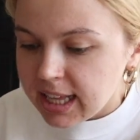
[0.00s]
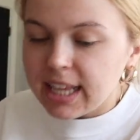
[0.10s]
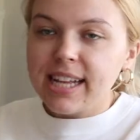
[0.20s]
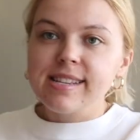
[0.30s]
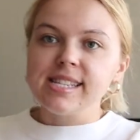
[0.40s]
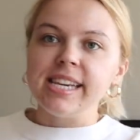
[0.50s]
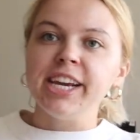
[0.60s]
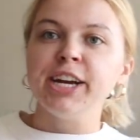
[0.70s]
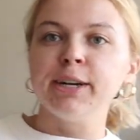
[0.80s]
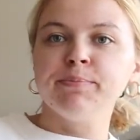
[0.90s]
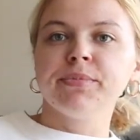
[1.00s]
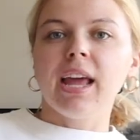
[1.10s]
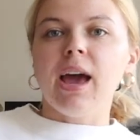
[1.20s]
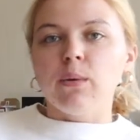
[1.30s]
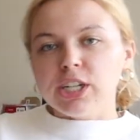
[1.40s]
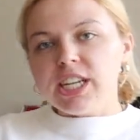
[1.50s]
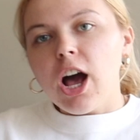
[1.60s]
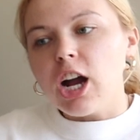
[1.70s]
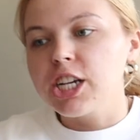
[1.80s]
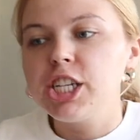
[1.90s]
Let's see here. I want to
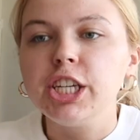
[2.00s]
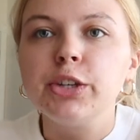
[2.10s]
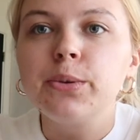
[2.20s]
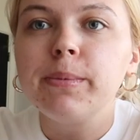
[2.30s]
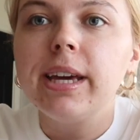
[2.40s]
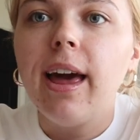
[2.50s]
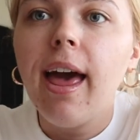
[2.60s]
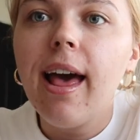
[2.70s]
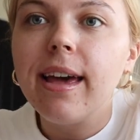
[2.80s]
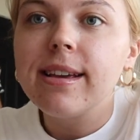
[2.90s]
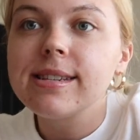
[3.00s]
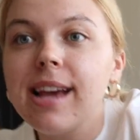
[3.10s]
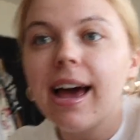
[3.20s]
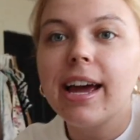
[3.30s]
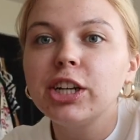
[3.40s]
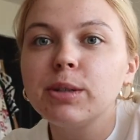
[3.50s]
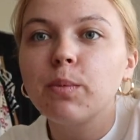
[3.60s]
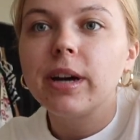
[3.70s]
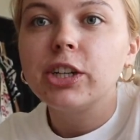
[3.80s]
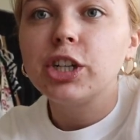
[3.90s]
talk to you because I just went